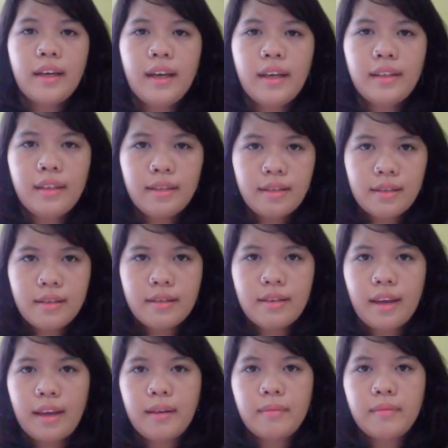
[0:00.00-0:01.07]
It is the
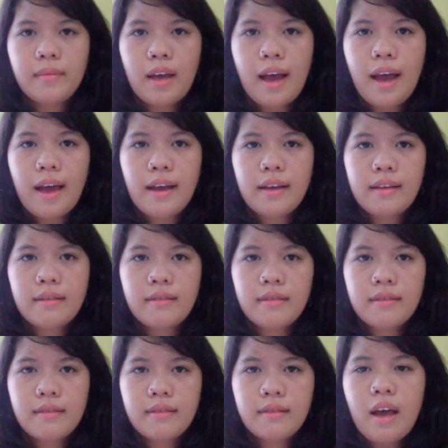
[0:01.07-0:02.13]
same
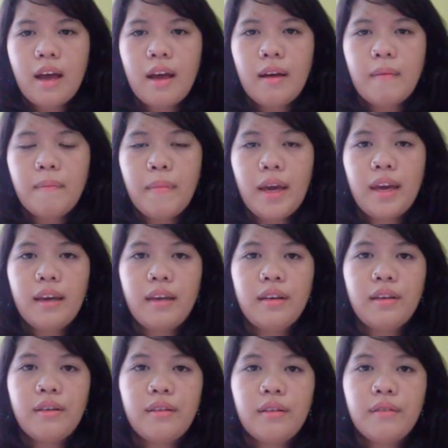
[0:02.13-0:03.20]
as
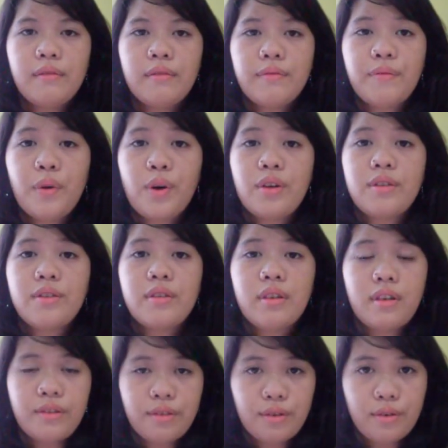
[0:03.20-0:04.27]
my first
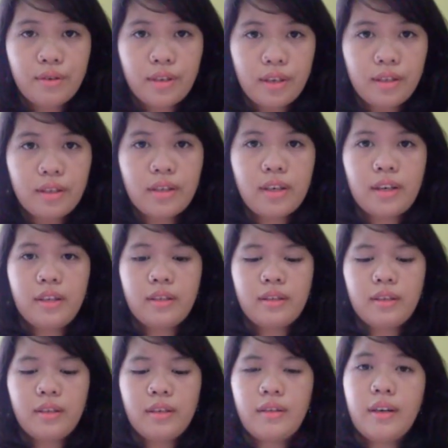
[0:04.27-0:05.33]
introduction.
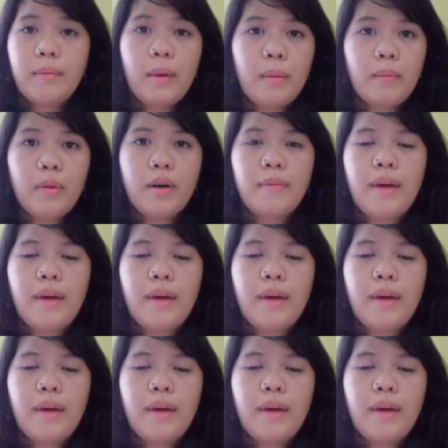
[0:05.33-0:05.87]
Remember